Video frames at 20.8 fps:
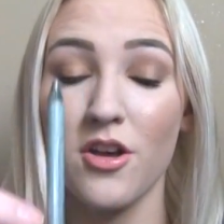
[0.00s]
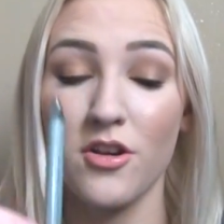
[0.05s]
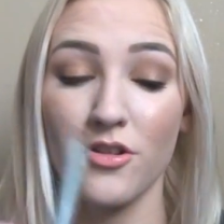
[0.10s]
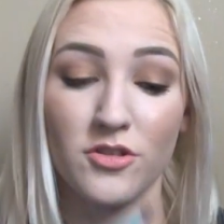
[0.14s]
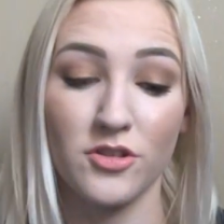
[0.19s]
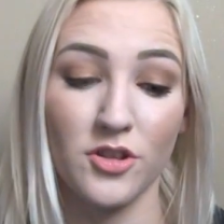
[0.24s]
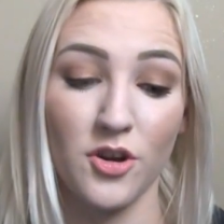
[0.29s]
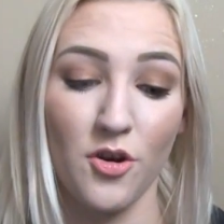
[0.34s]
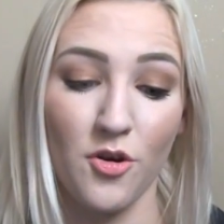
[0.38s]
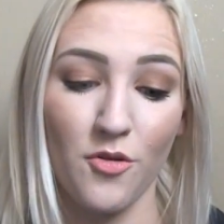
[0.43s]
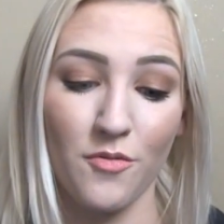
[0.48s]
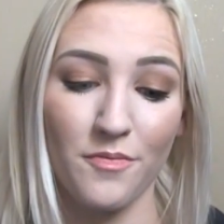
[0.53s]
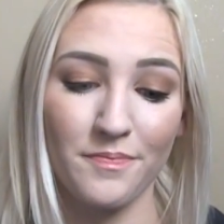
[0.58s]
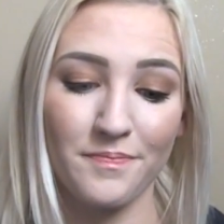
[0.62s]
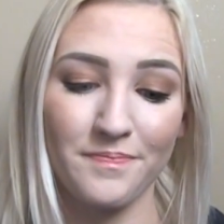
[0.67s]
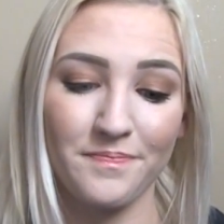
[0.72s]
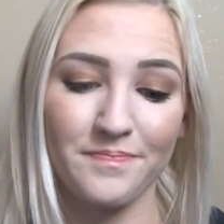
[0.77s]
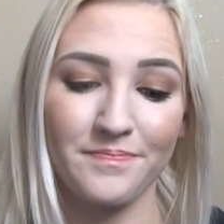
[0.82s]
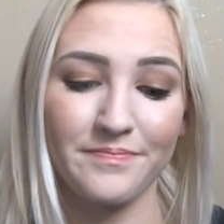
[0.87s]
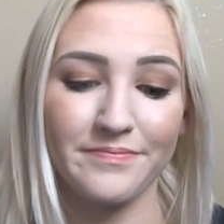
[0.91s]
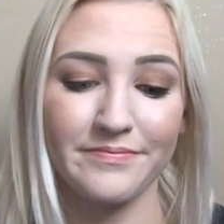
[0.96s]
So
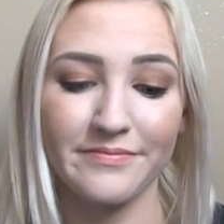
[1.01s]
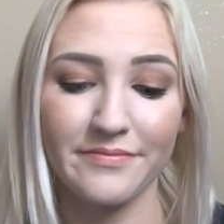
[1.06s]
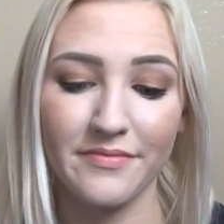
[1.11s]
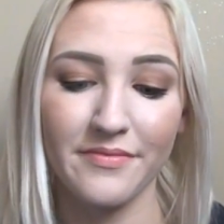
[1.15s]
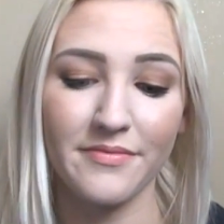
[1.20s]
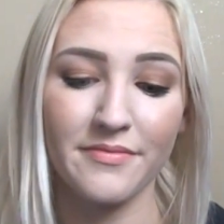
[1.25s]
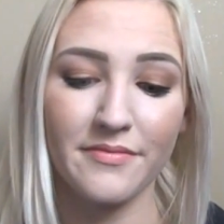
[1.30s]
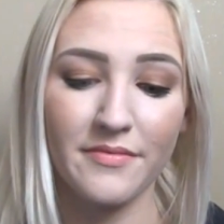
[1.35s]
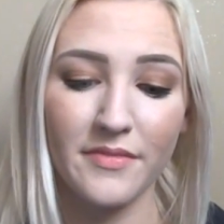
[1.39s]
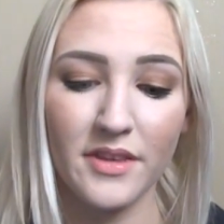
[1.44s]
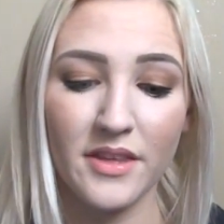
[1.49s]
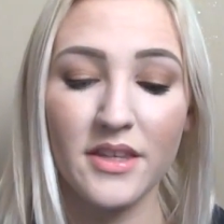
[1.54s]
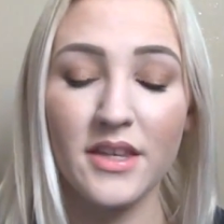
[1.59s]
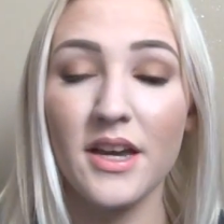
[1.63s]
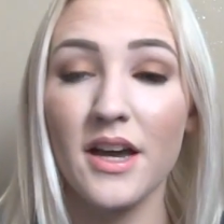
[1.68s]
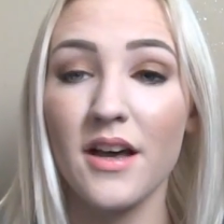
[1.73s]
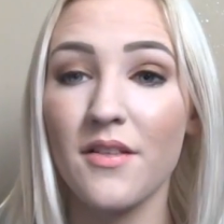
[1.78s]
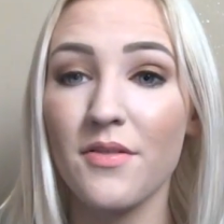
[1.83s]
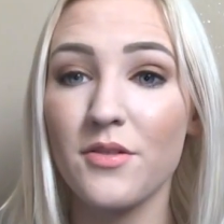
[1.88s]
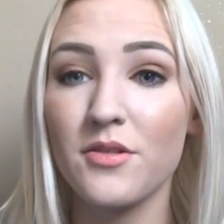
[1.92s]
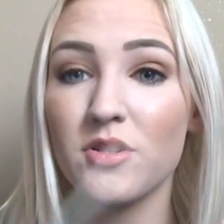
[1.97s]

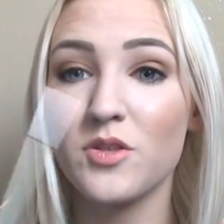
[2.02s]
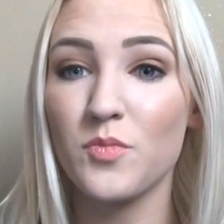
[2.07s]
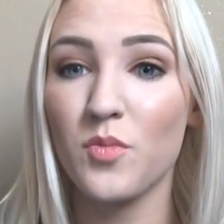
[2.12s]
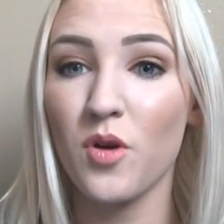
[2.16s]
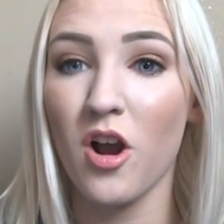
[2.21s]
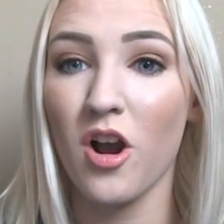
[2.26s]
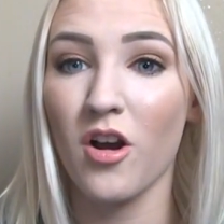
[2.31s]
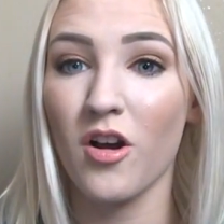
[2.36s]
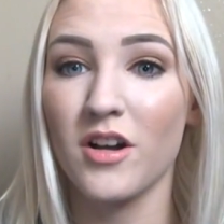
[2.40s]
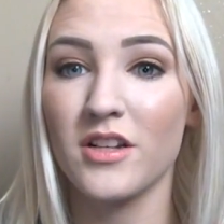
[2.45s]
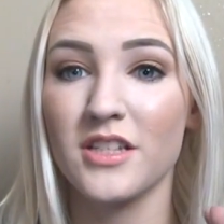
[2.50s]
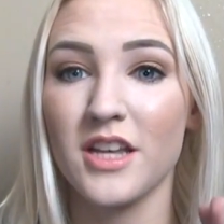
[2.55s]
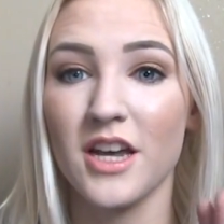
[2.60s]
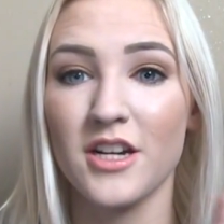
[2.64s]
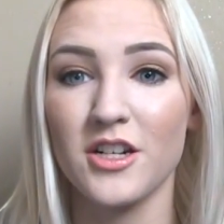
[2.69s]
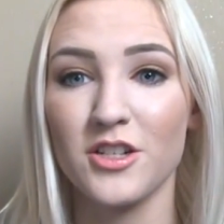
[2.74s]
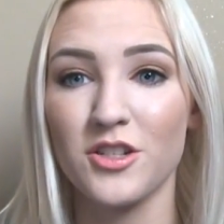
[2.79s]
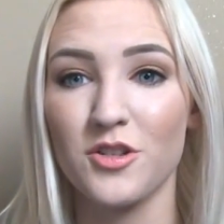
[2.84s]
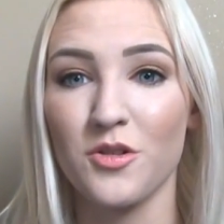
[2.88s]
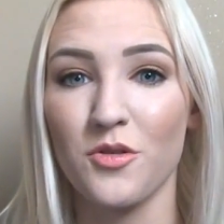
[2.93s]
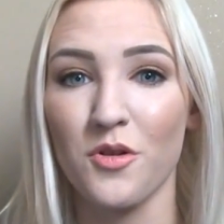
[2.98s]
yeah, there's progress. I
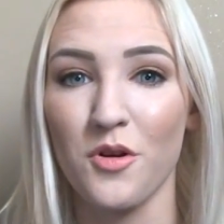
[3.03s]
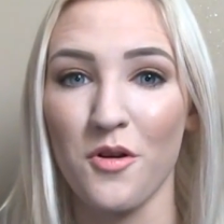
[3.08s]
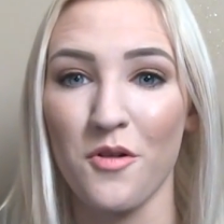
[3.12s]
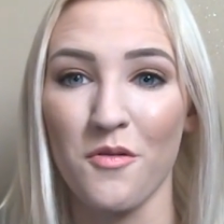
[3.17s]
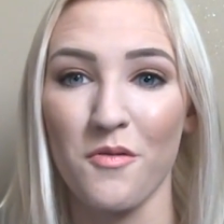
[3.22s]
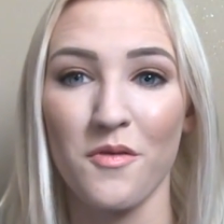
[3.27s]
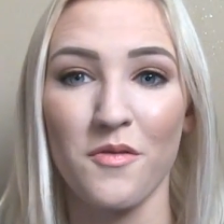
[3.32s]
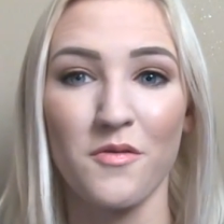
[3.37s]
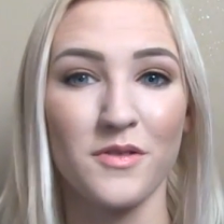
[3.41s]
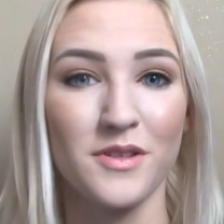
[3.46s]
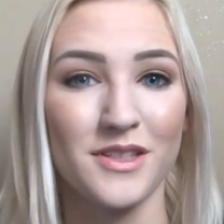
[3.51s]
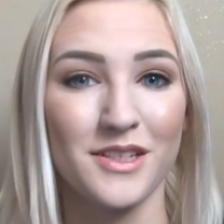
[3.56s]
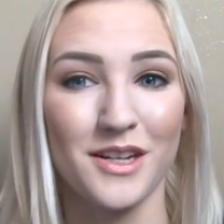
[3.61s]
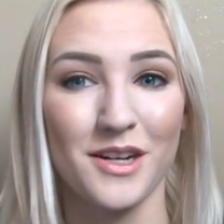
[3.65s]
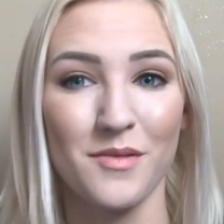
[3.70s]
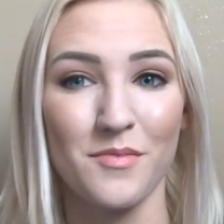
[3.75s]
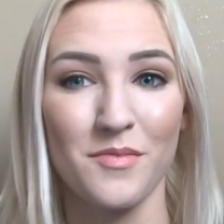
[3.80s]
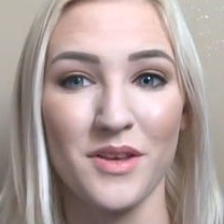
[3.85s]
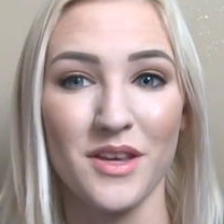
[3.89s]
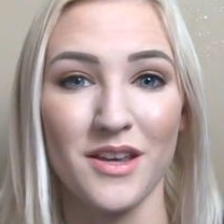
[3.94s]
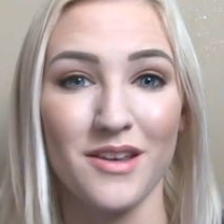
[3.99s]
just don't know if it's going
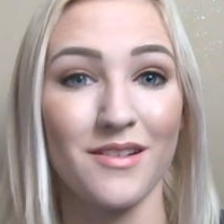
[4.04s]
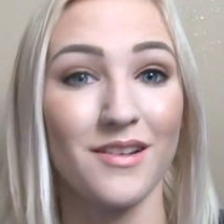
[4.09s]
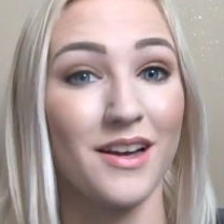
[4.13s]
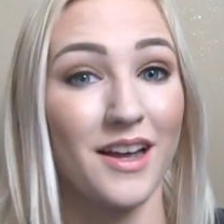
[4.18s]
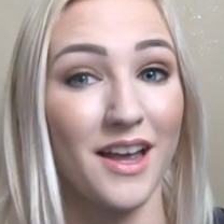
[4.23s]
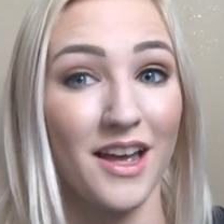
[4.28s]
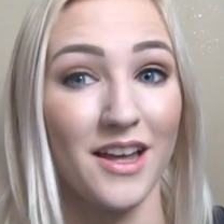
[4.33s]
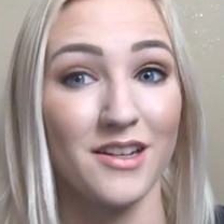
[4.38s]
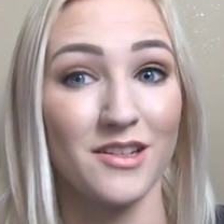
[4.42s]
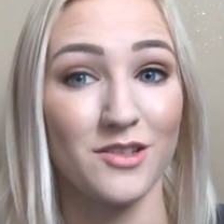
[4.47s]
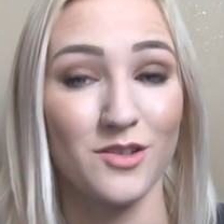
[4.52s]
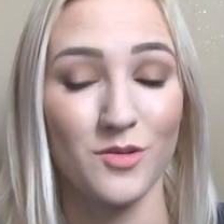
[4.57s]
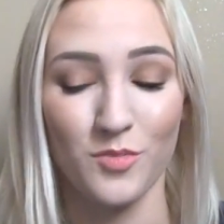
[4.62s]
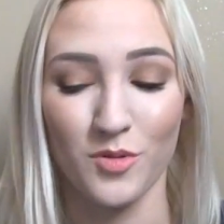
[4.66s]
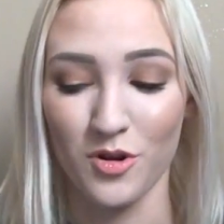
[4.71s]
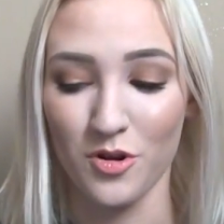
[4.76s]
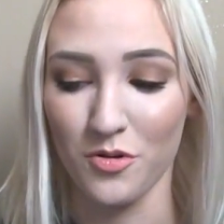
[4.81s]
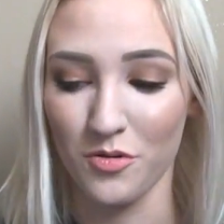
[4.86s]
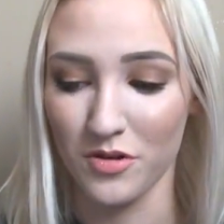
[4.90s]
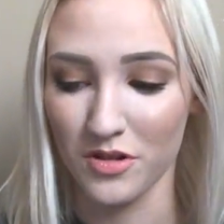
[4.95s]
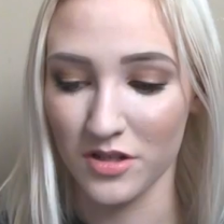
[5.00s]
to be, again, super
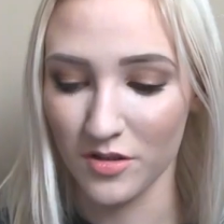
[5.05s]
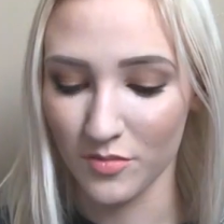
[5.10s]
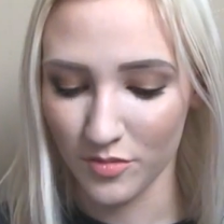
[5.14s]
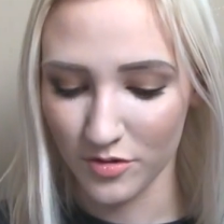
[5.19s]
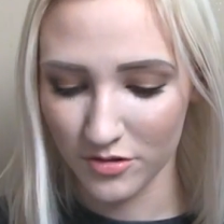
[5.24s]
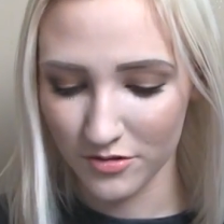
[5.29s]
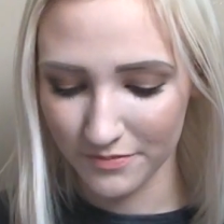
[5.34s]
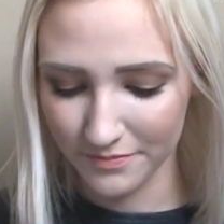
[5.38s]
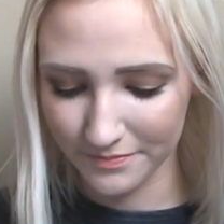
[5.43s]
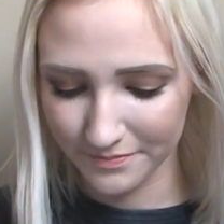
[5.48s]
noticeable.